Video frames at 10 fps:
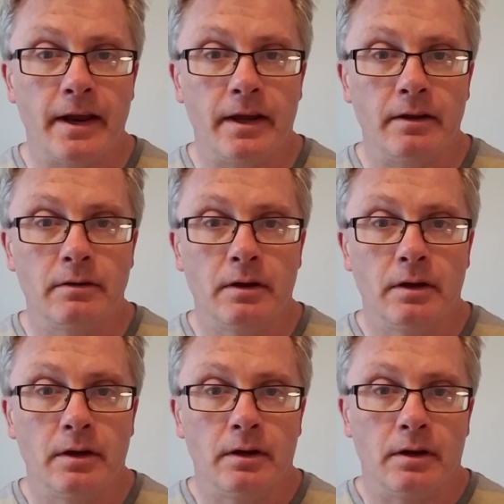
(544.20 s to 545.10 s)
it,
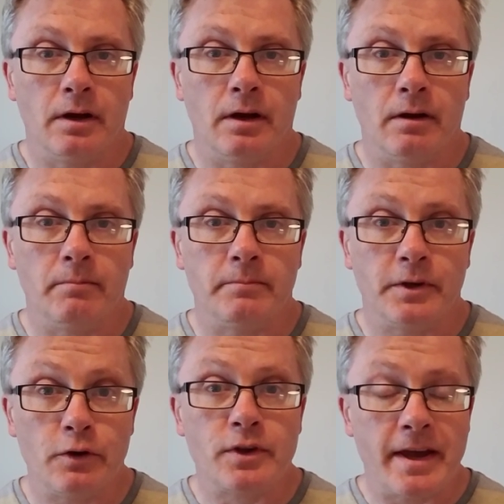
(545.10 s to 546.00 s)

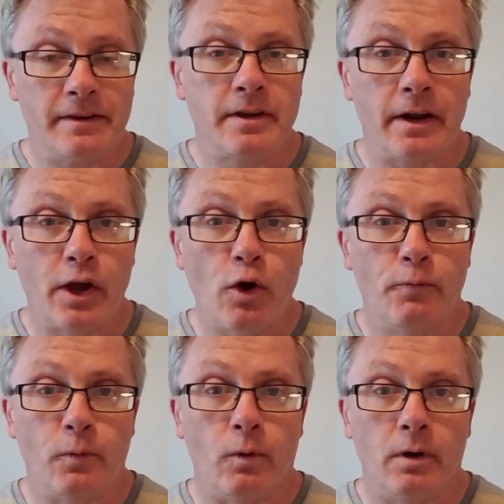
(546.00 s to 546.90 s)
usually he's going to go
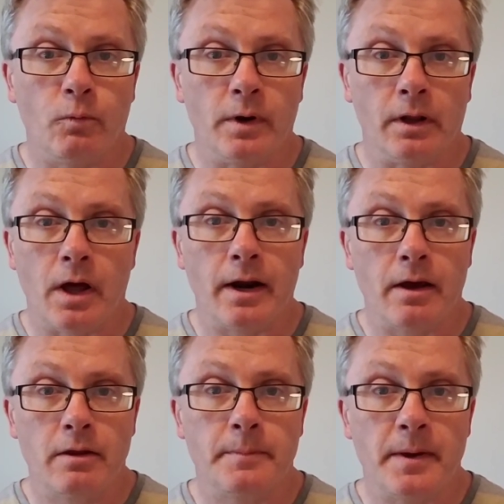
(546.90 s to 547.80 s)
for it, when a lot of
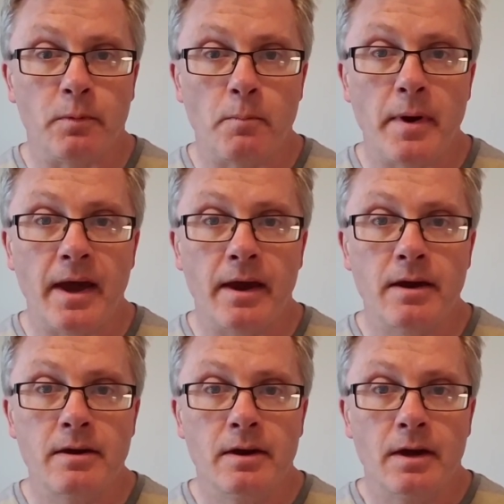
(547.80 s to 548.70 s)
other people may
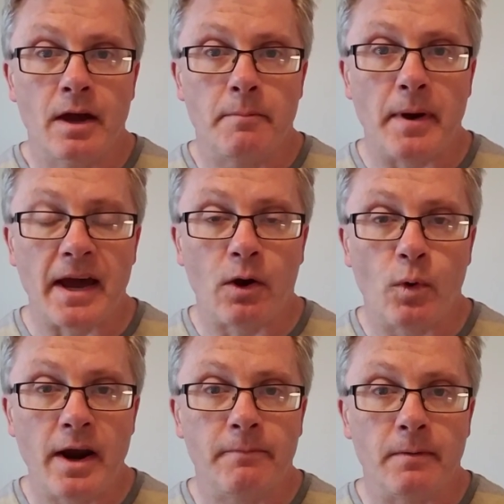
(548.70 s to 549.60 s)
back
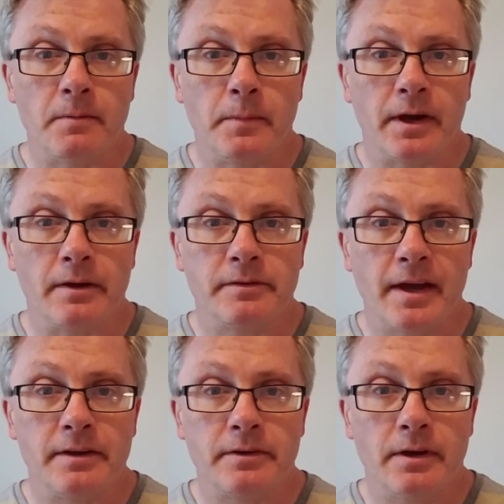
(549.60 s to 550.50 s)
away from it because
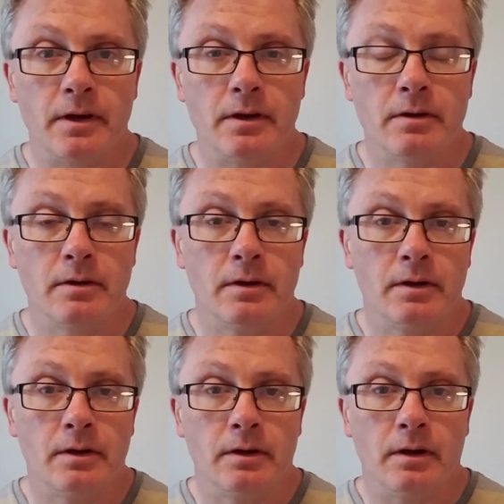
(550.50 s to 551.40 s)
they see
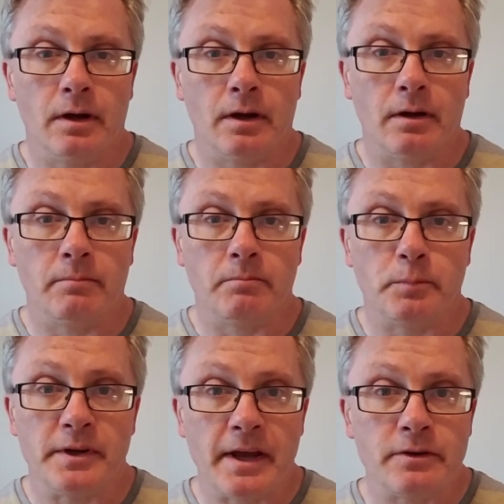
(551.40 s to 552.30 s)

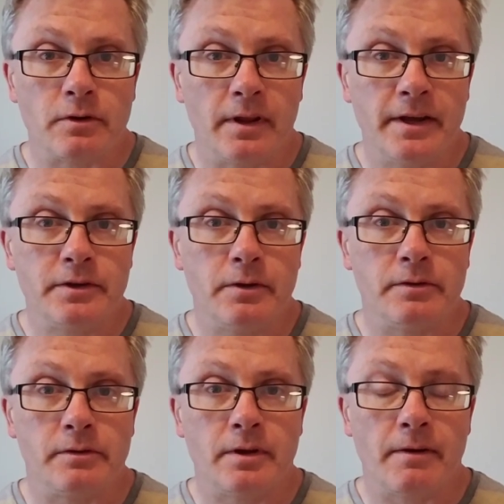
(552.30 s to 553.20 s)
potential issues
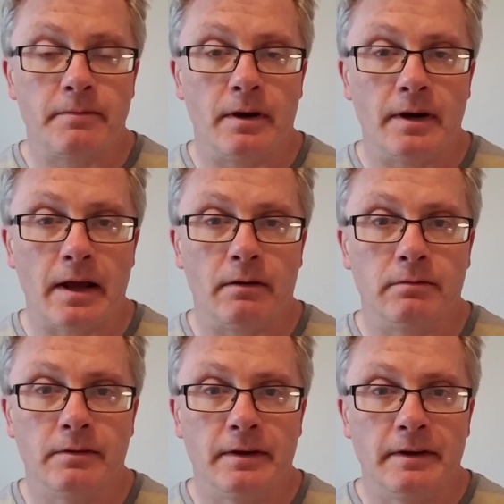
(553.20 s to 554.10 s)
and stuff there. Now,
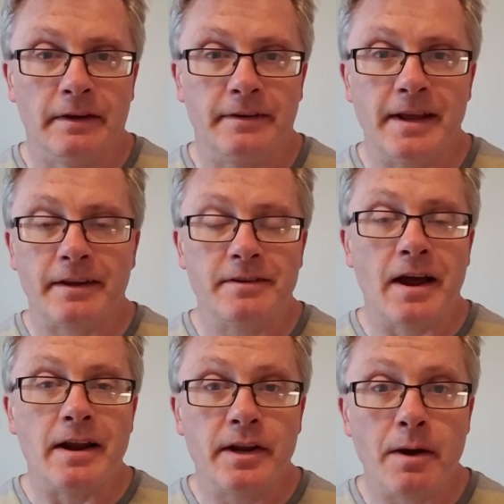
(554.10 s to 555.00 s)
Nick's
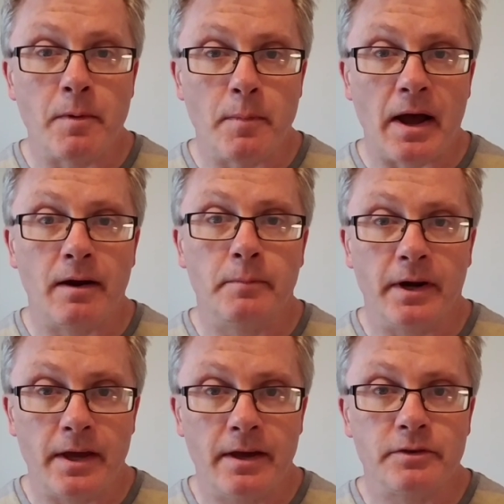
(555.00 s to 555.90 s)
not dumb about it, but
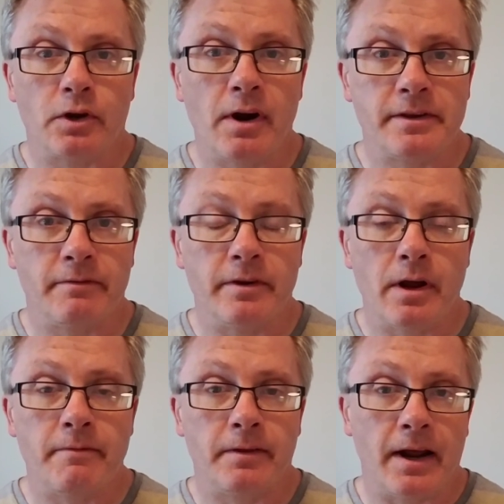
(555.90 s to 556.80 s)
he is aggressive
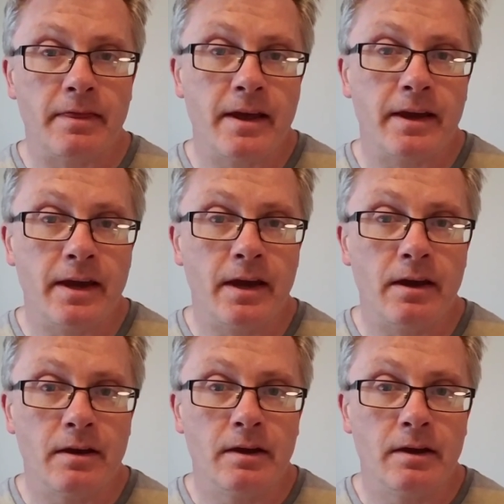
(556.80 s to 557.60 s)
enough that I think he